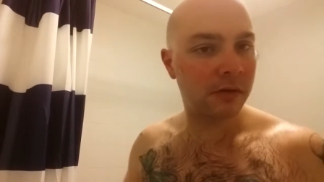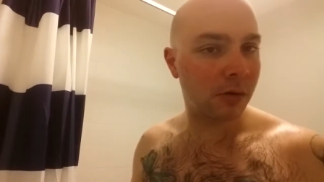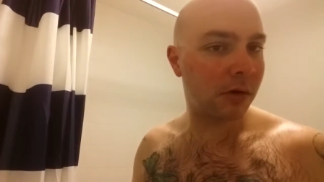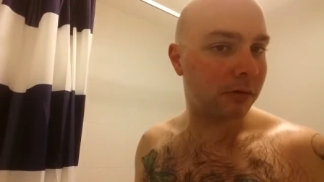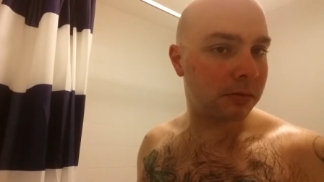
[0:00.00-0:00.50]
if
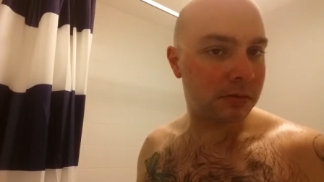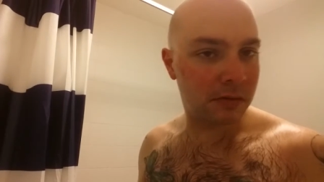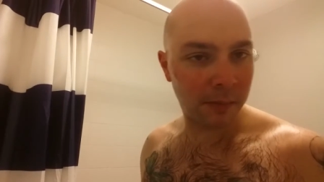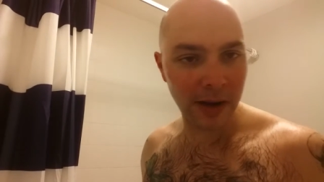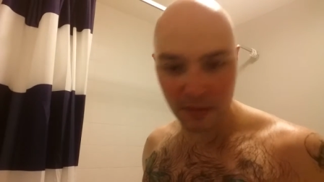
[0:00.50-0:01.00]
you are
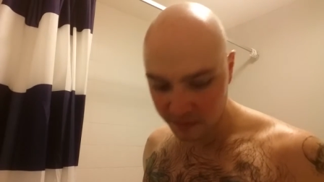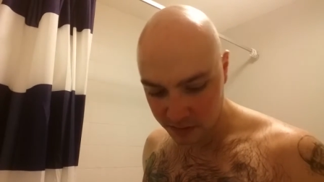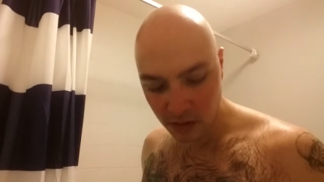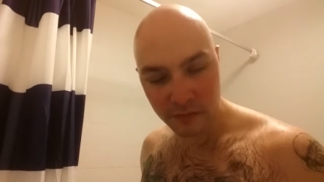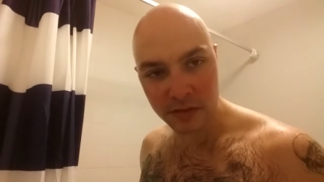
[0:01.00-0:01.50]
debating whether to
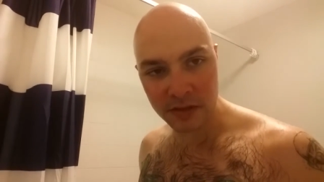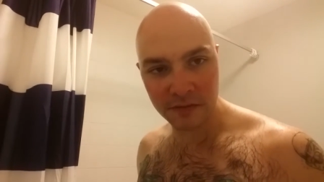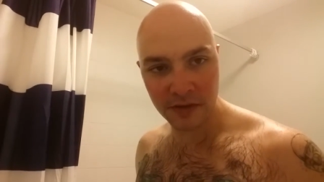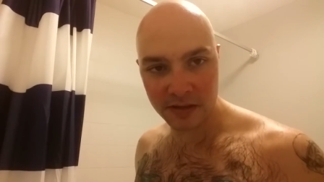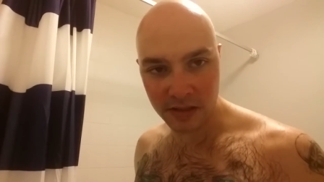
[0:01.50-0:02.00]
go for a
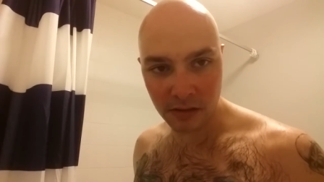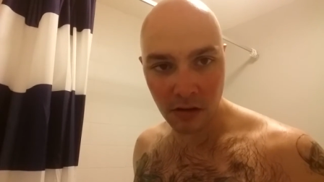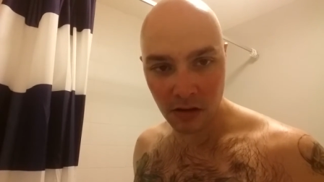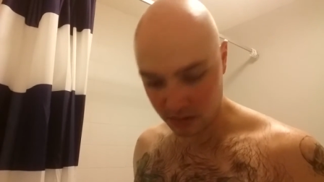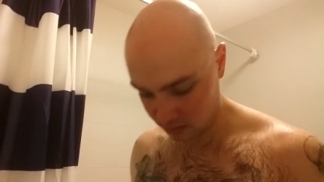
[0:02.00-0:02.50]
synthetic knot,